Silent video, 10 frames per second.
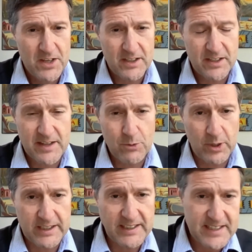Can they
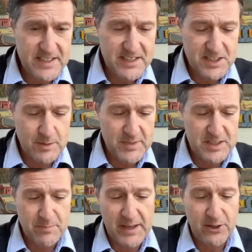work in any system? Is
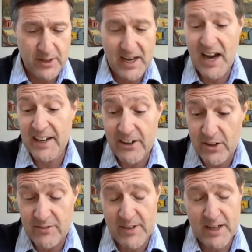it better in a hot,
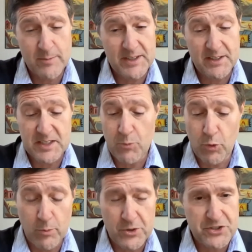arid environment? Is
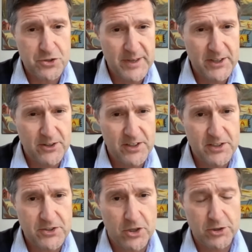more moisture better? Can
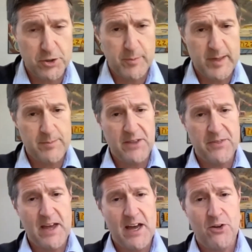you talk a little bit about
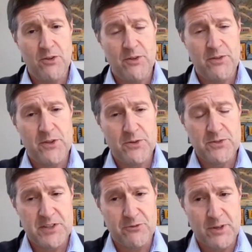how those
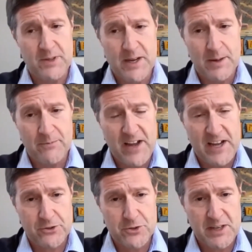different
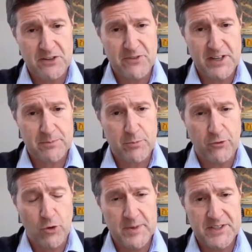factors might affect
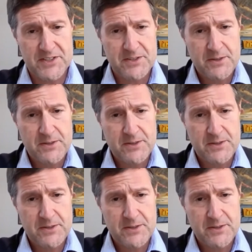performance?